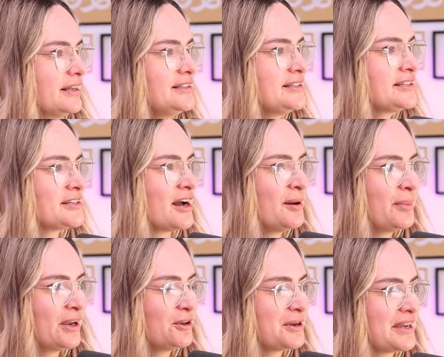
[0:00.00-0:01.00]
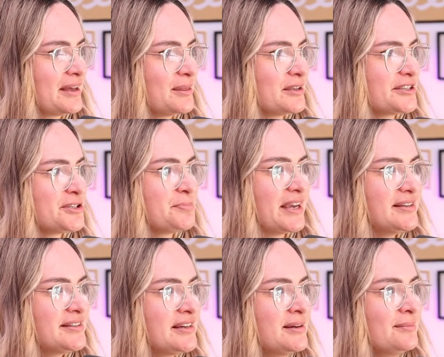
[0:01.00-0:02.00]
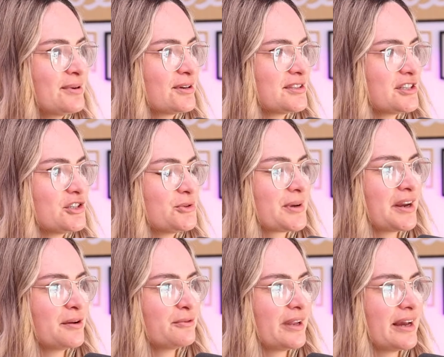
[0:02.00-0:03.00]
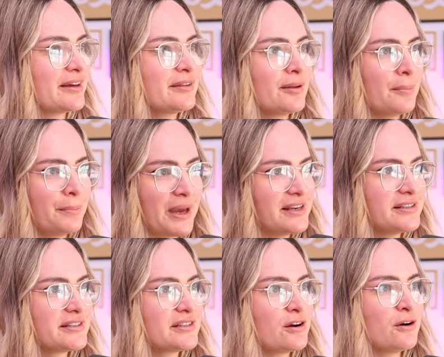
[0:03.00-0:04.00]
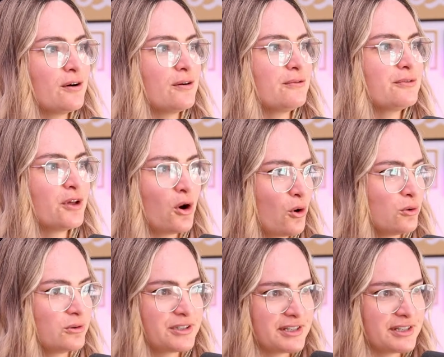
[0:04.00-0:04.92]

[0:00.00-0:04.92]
Let's start by looking at the spacing, because this is kind of like the base of the whole